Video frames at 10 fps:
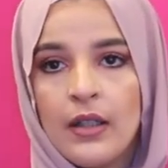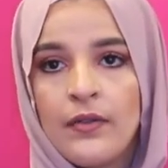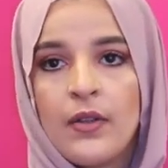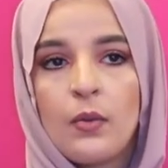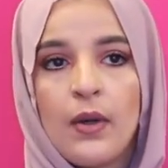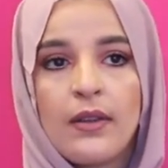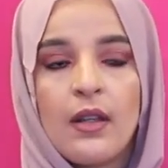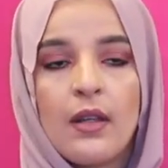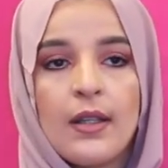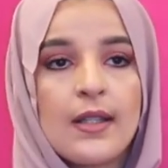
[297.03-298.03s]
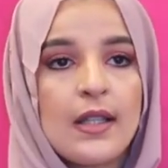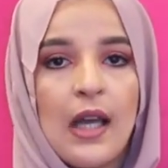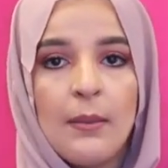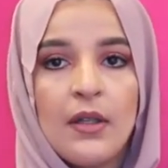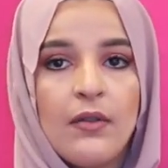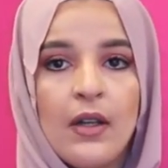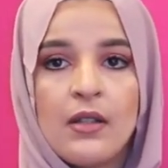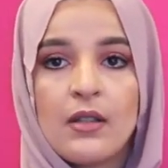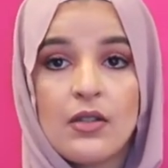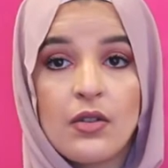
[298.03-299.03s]
If you want the Islam
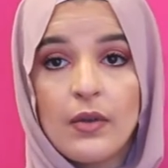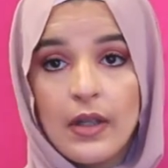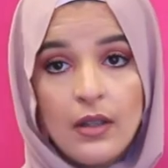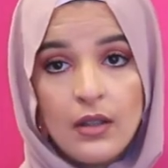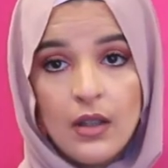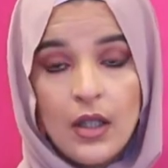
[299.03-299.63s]
advice, that's great.